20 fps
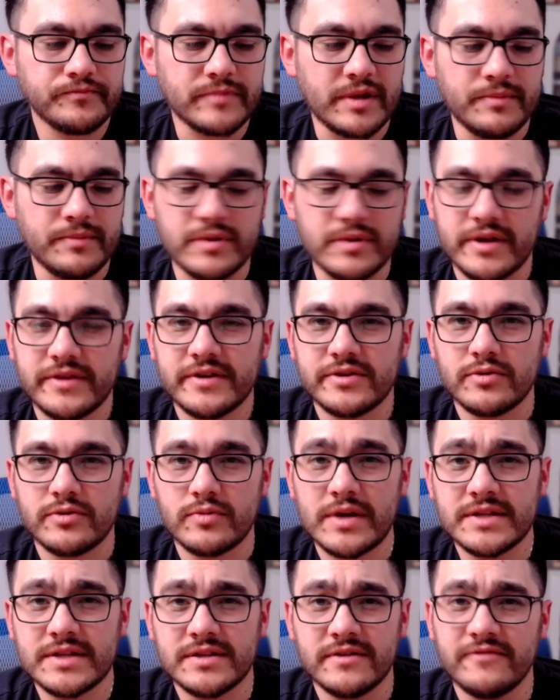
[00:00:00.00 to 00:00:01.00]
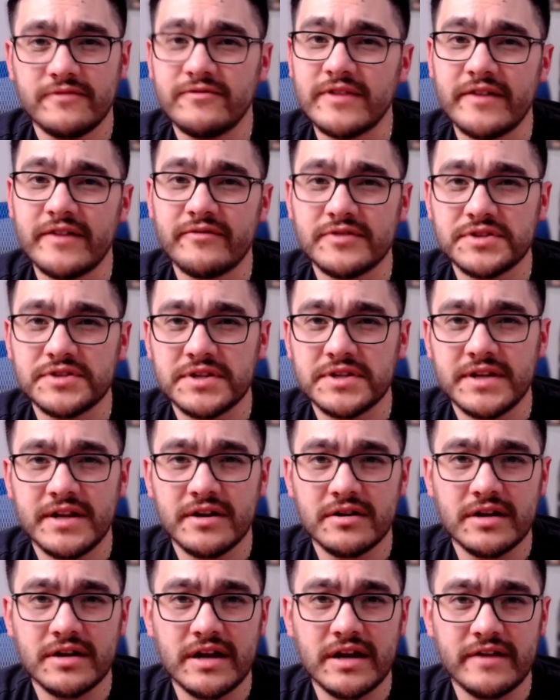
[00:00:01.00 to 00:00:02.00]
but I think the rest of the flavors in
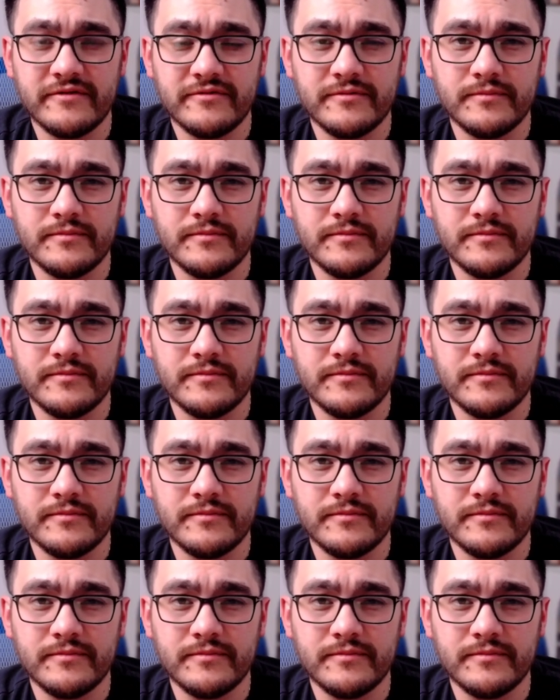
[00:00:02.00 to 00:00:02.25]
here kind of